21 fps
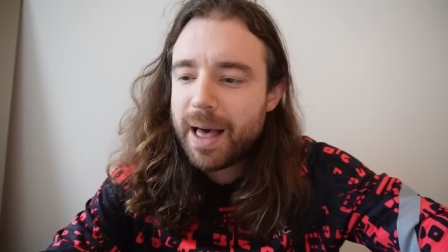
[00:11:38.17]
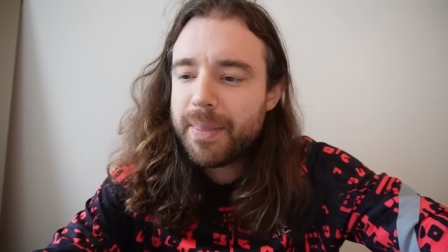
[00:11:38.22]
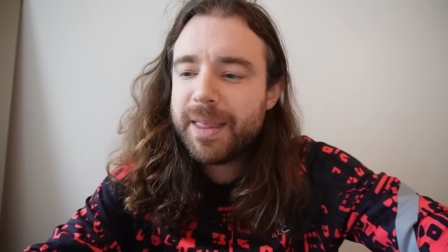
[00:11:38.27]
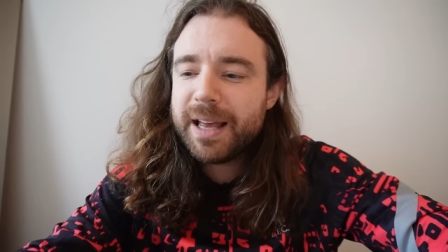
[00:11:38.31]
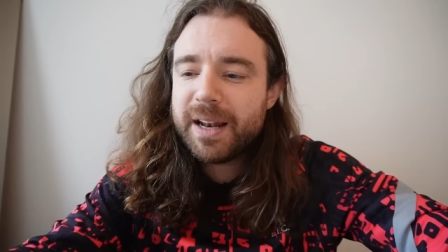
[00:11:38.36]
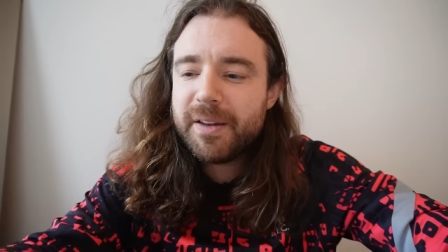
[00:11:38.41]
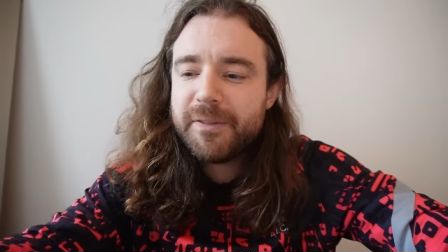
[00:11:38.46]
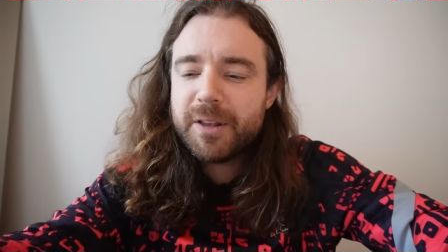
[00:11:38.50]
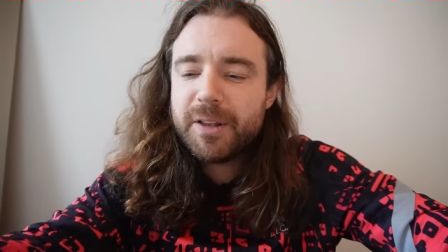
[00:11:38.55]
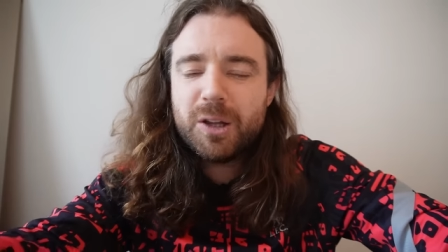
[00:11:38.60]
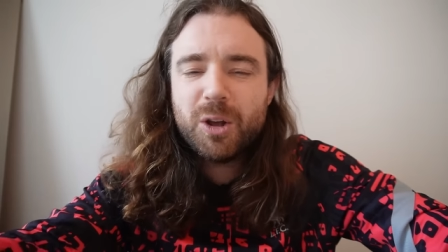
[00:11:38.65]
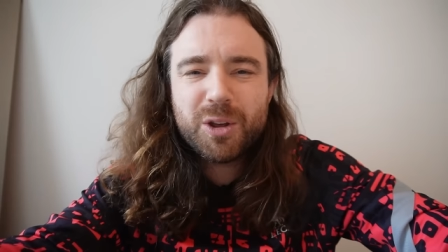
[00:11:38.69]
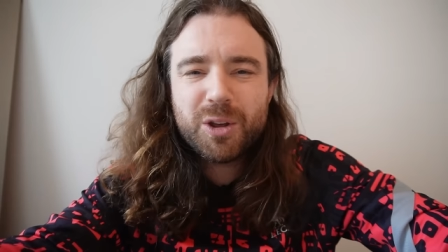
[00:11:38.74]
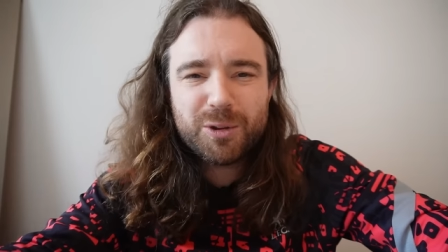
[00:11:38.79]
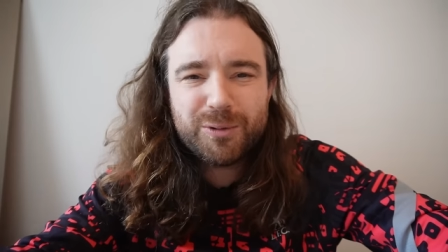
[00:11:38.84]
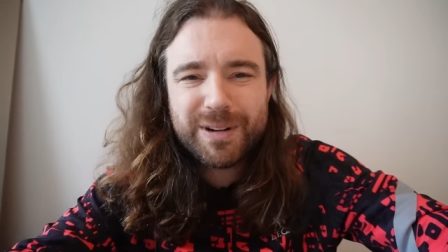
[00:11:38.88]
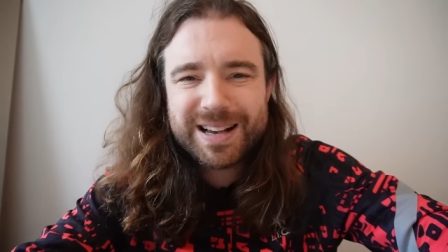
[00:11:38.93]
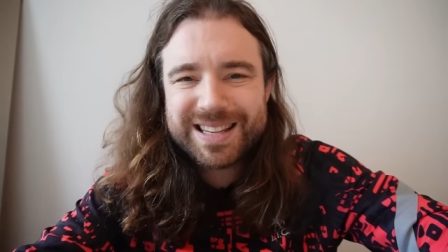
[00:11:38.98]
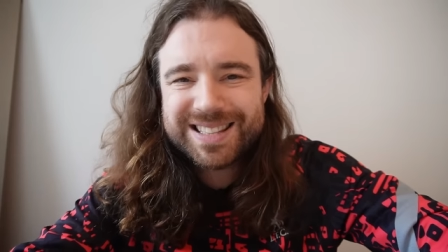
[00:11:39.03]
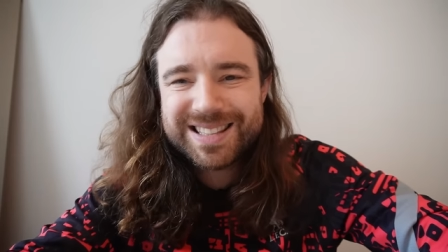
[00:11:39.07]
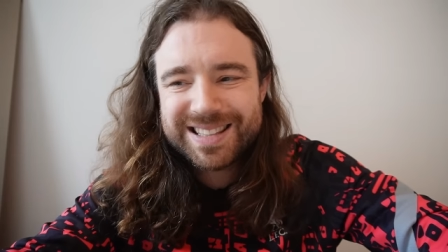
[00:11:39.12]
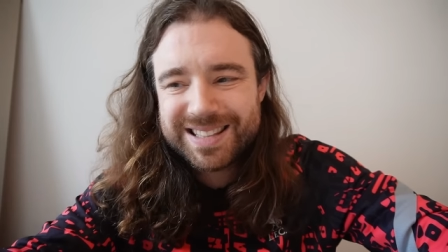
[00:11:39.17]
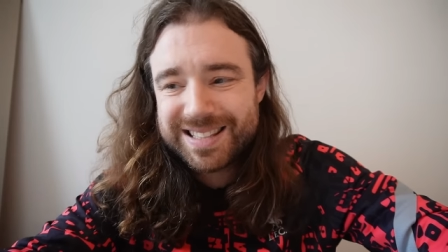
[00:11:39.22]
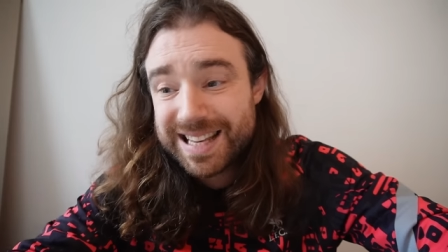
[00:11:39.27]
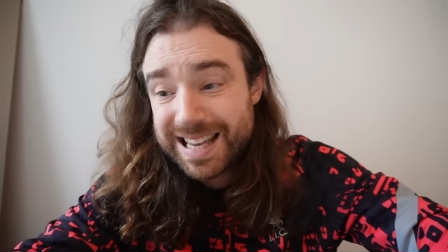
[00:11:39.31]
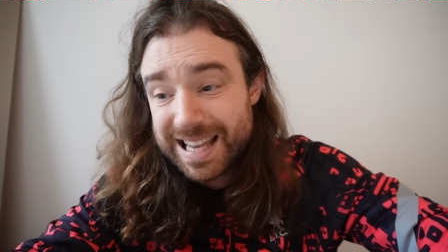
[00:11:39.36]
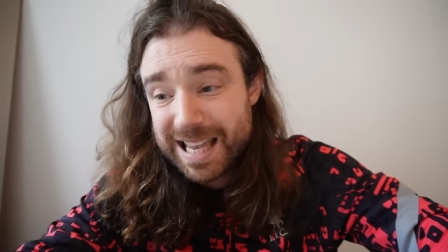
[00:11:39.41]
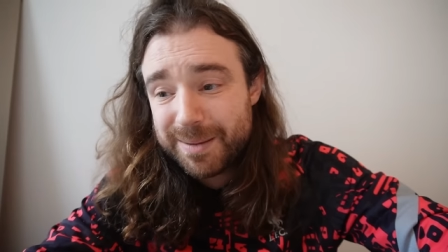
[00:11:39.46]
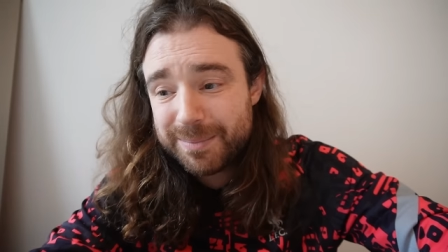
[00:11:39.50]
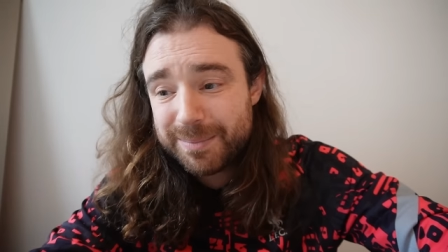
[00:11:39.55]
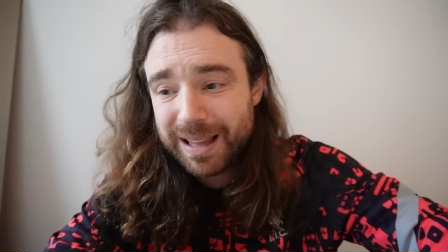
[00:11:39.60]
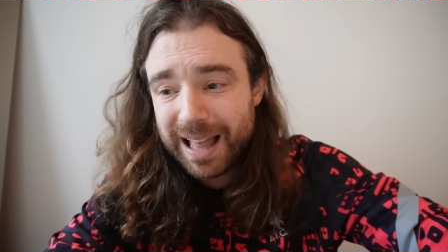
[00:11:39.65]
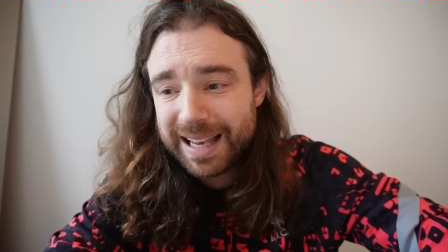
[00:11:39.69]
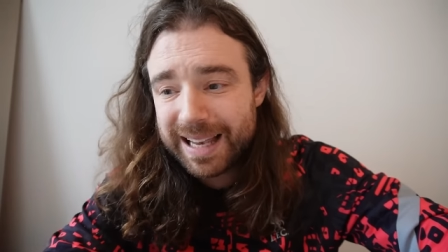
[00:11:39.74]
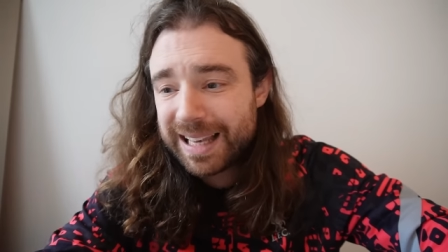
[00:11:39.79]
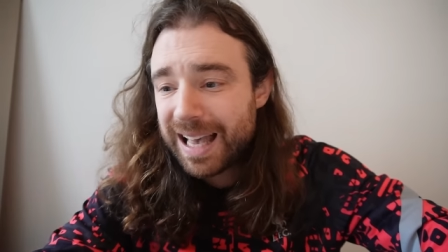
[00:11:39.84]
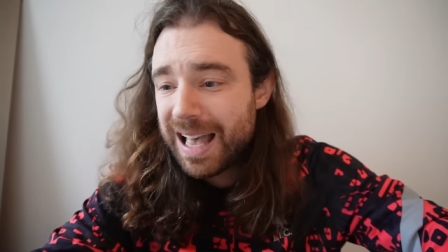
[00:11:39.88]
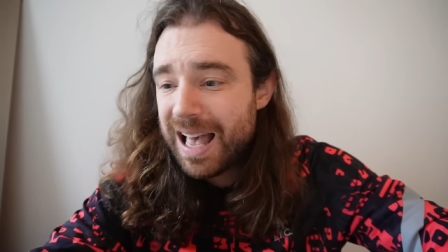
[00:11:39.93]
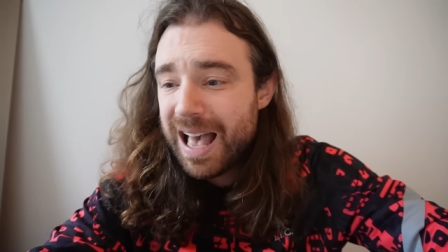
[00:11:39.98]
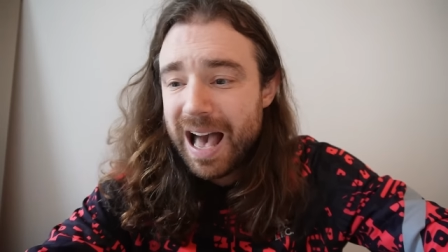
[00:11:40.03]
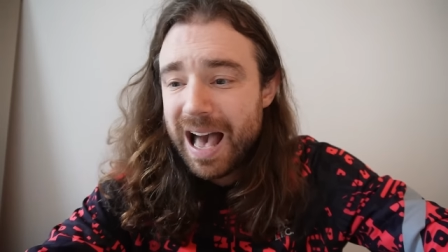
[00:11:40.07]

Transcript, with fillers: And then if you look at the rest of the team, like